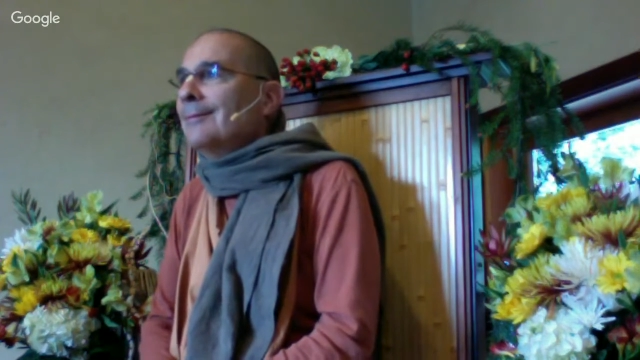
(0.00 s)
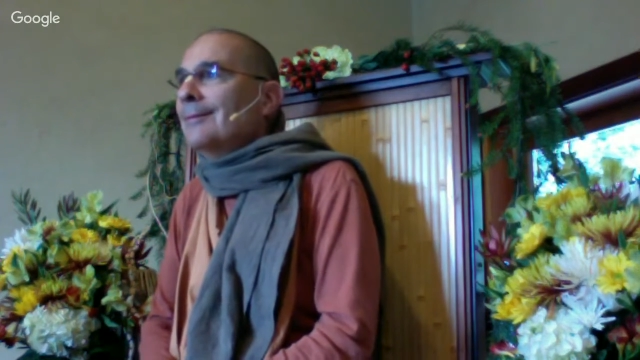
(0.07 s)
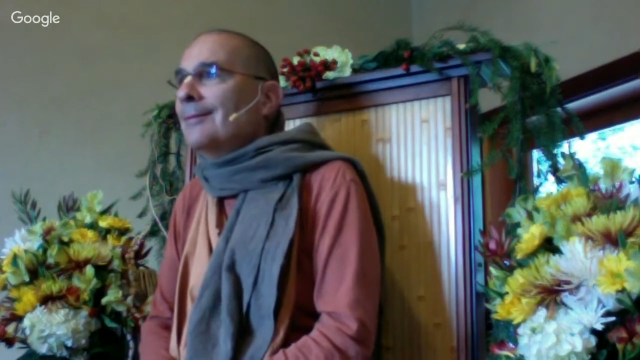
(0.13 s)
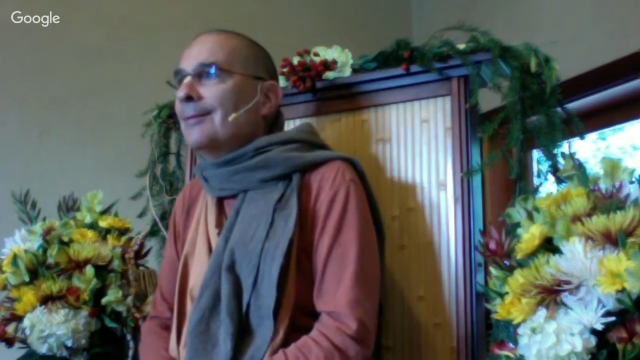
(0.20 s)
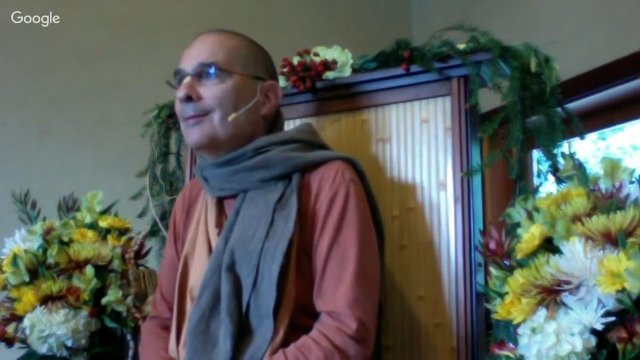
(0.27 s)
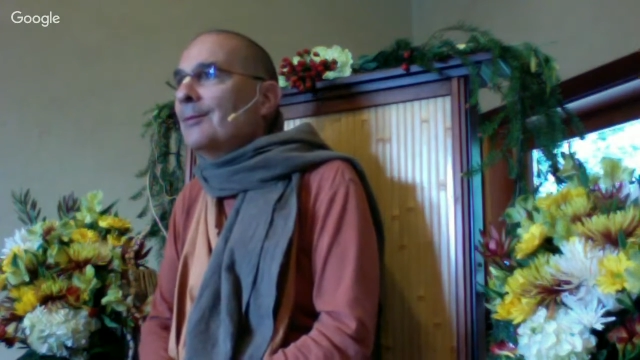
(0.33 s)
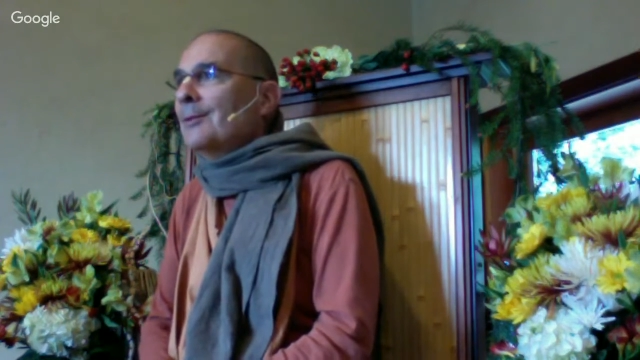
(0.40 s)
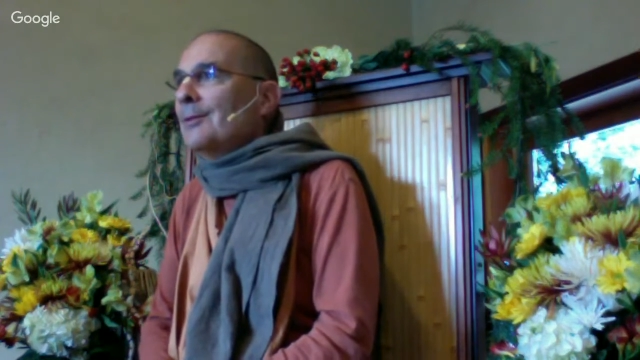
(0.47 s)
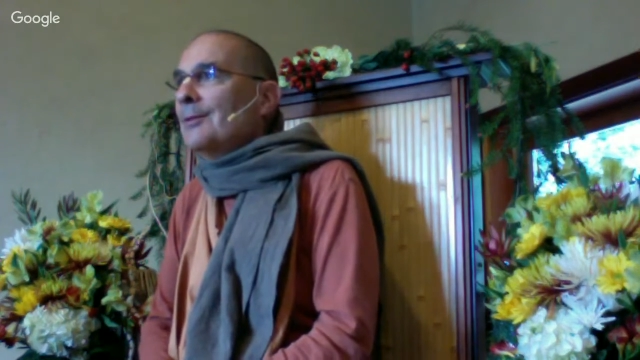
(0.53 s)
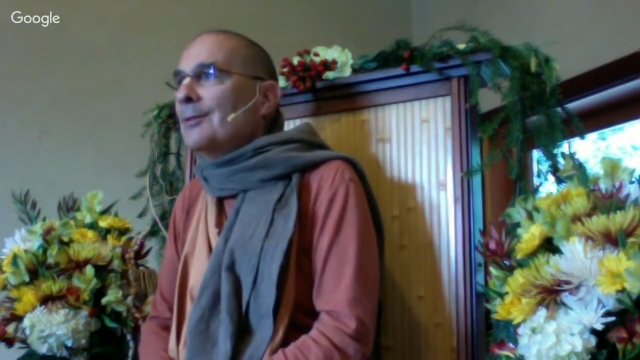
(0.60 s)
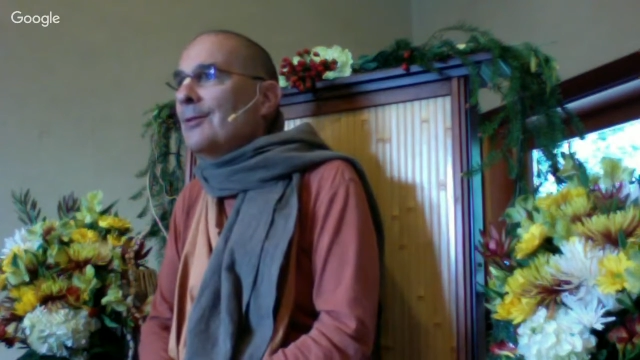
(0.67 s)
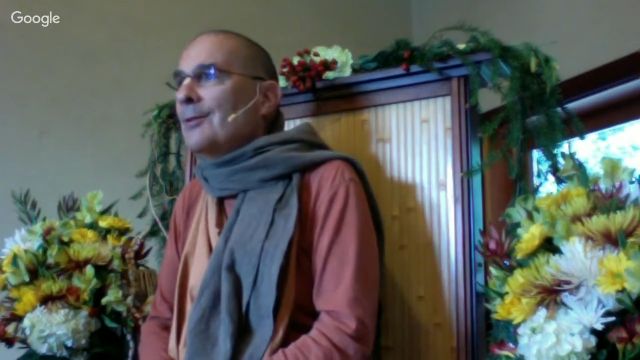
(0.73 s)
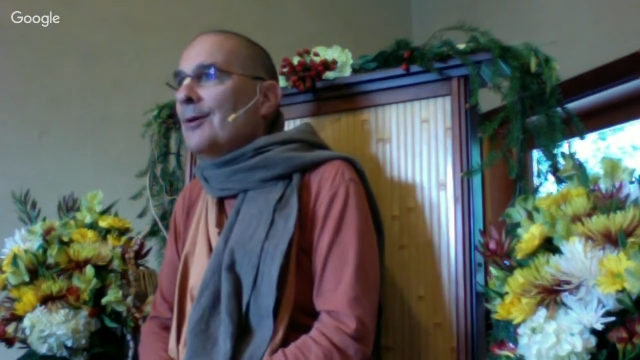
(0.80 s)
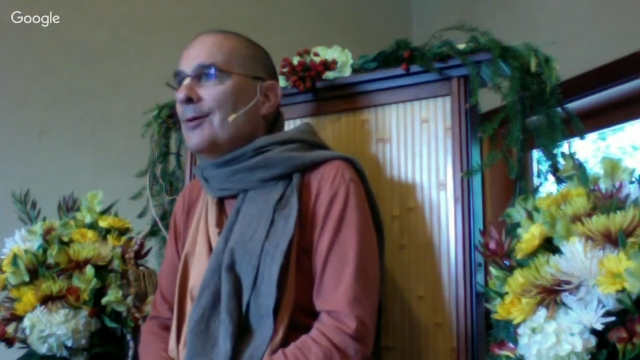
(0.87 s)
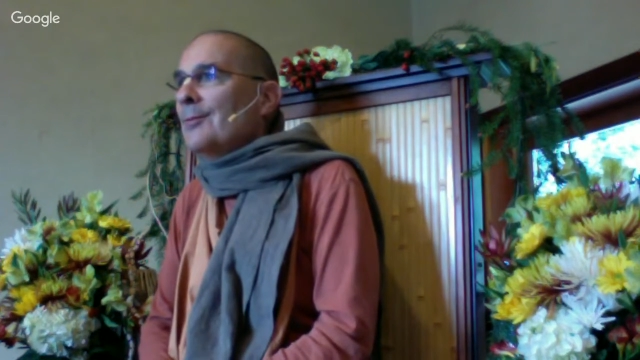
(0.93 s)
which is
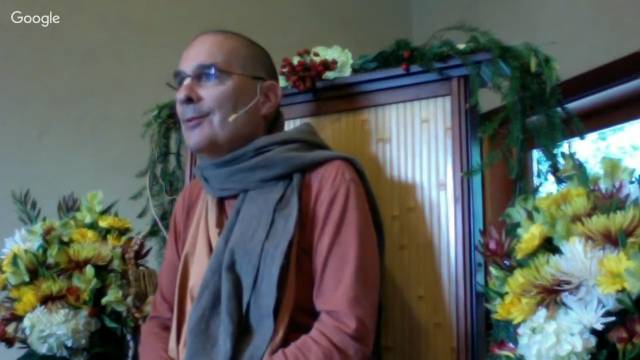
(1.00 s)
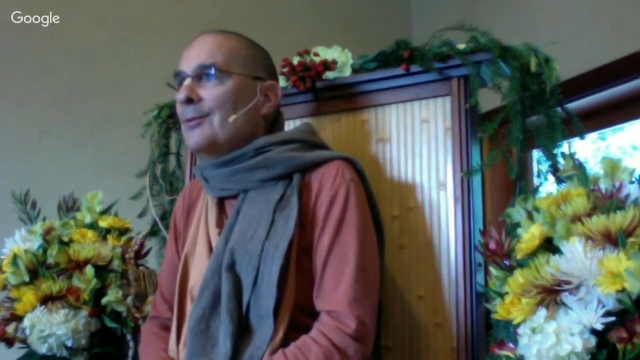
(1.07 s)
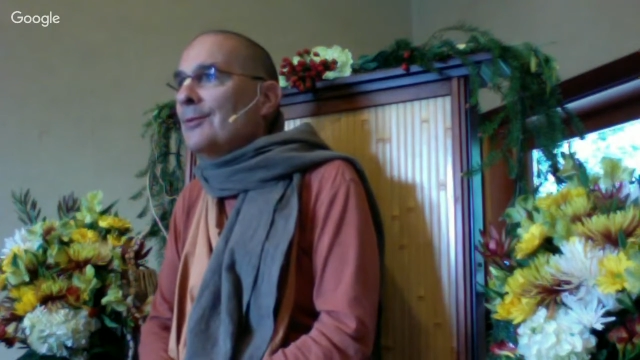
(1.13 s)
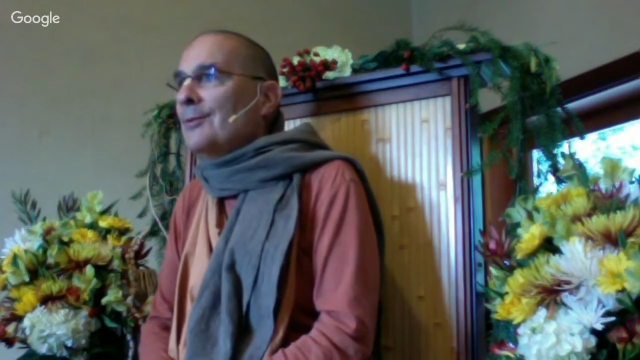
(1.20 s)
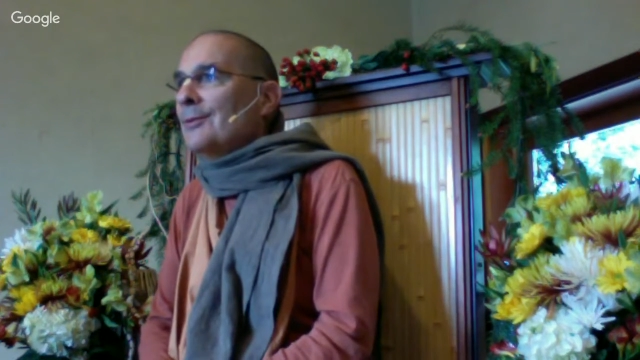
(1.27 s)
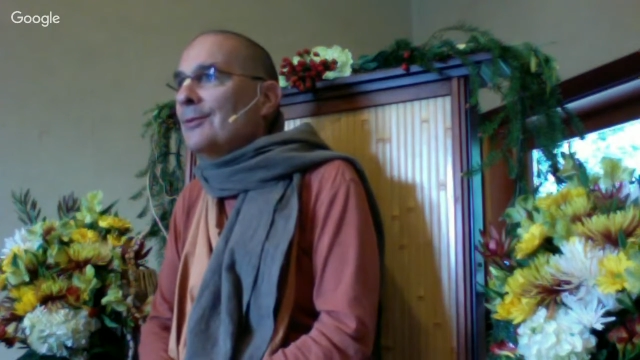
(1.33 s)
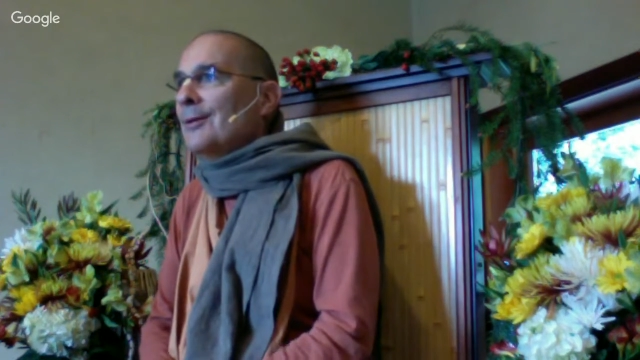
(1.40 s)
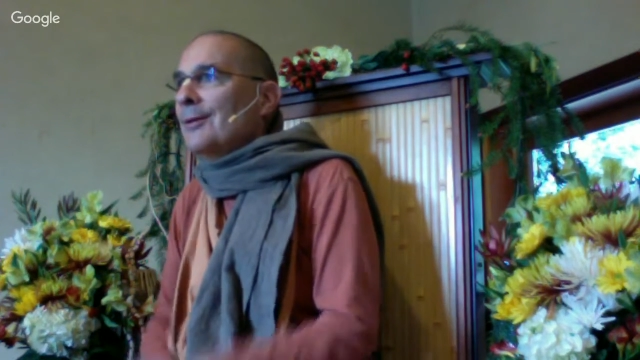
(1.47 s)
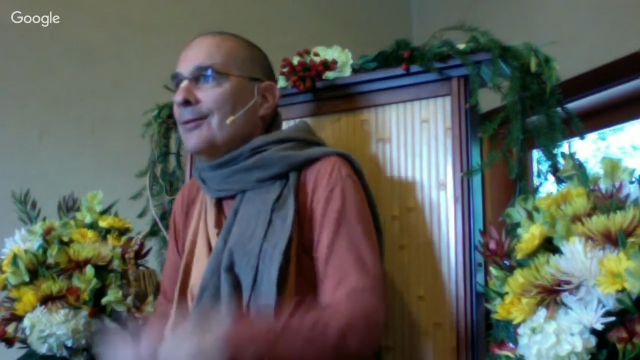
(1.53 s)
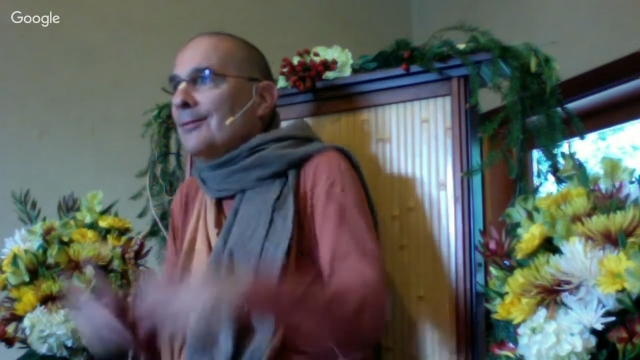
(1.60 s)
thought once it starts